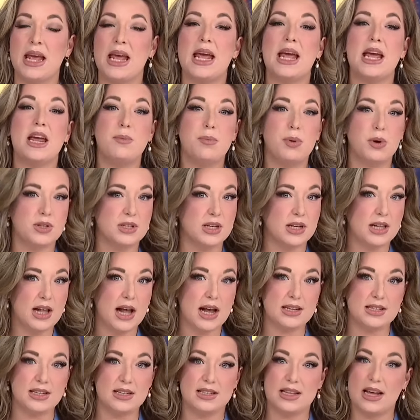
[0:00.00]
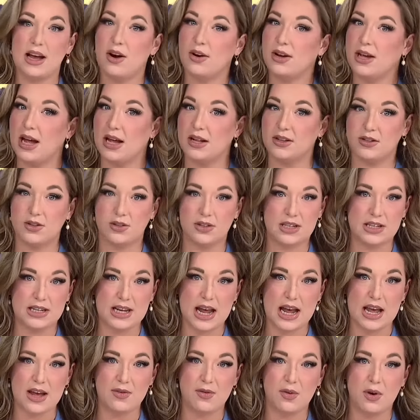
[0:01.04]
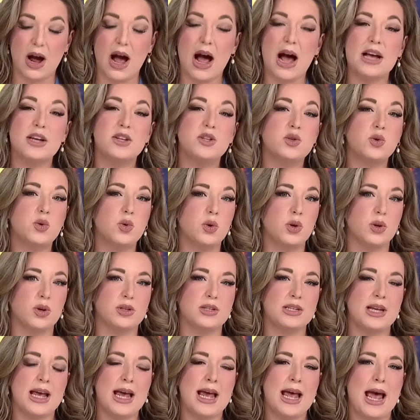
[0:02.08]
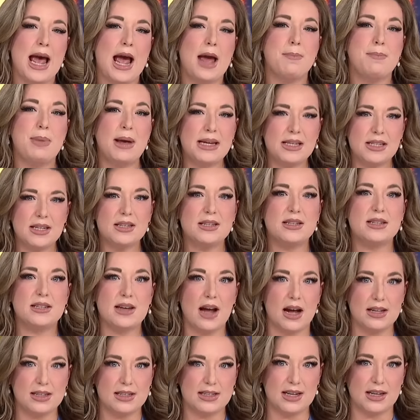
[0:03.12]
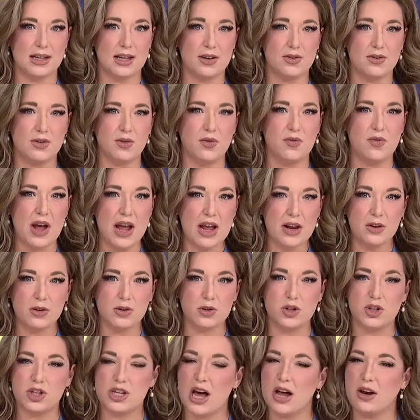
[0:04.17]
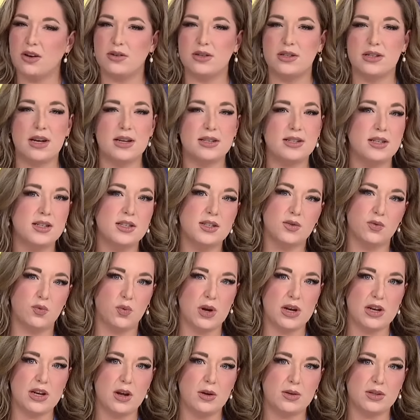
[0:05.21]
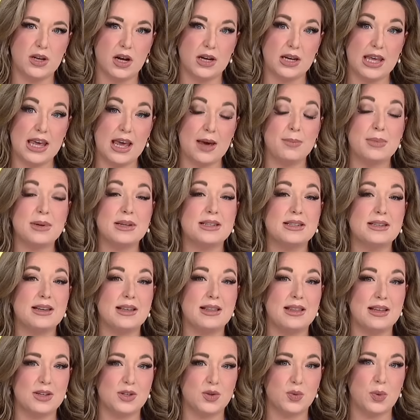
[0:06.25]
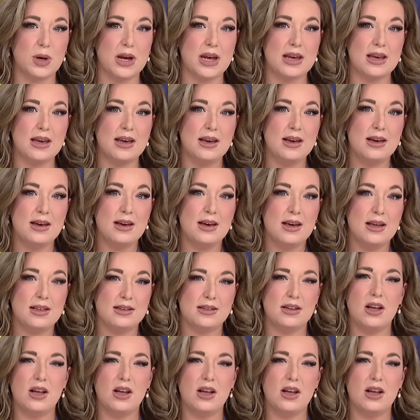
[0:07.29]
In-person classes, they are canceled today for high schoolers at Basis Scottsdale after vandals shattered dozens of windows on campus this week. This